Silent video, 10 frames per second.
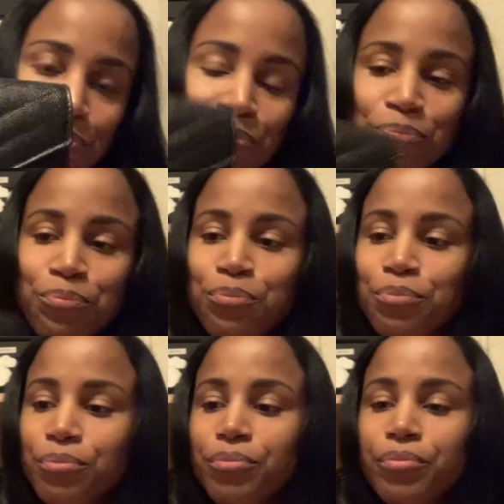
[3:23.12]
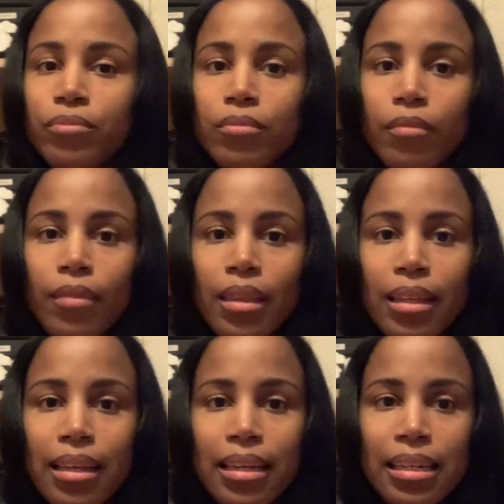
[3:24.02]

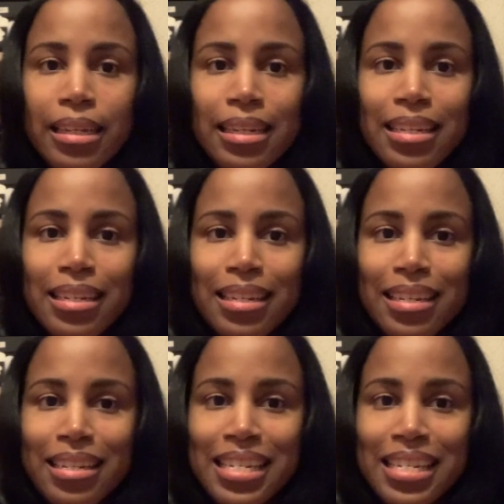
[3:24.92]
[no speech]